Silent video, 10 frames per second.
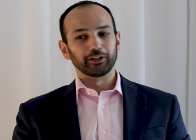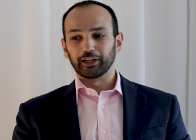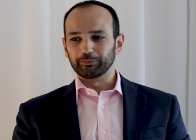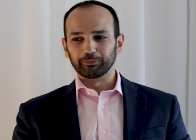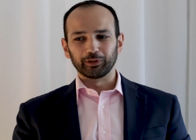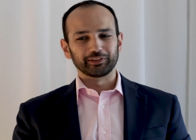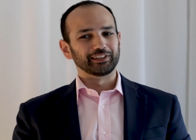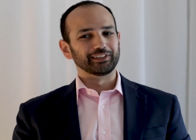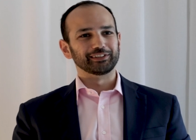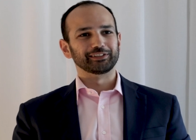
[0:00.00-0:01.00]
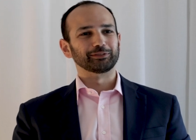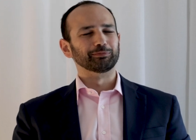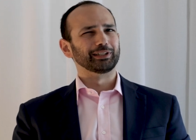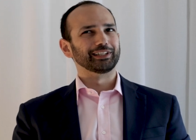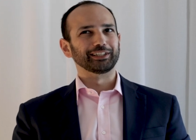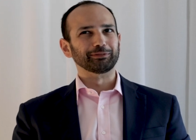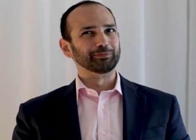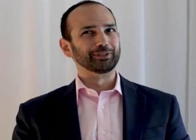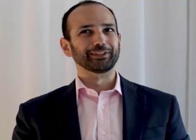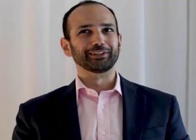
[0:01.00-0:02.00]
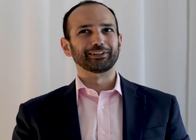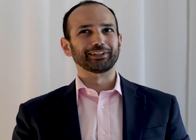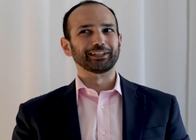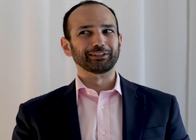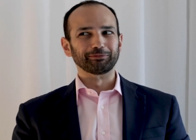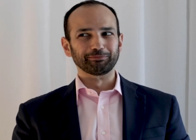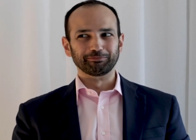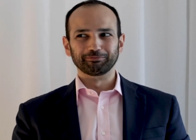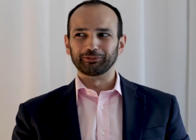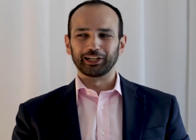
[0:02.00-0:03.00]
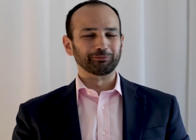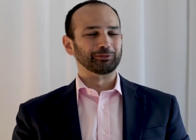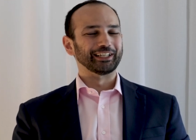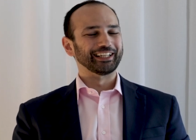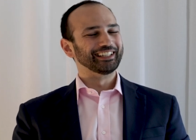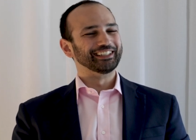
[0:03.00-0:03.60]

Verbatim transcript: No, I'm Maltese by birth and upbringing.